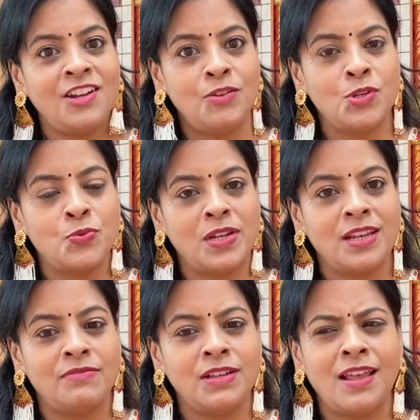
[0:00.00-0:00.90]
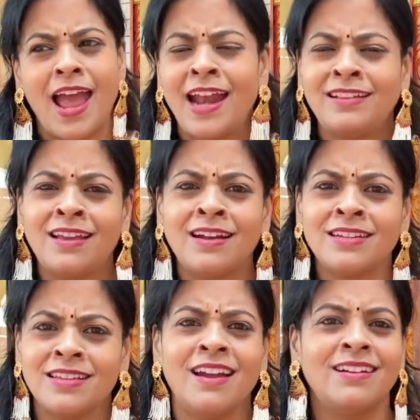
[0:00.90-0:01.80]
individual level, at
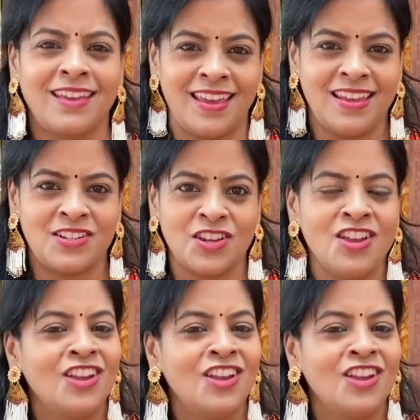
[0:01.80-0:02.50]
that young age,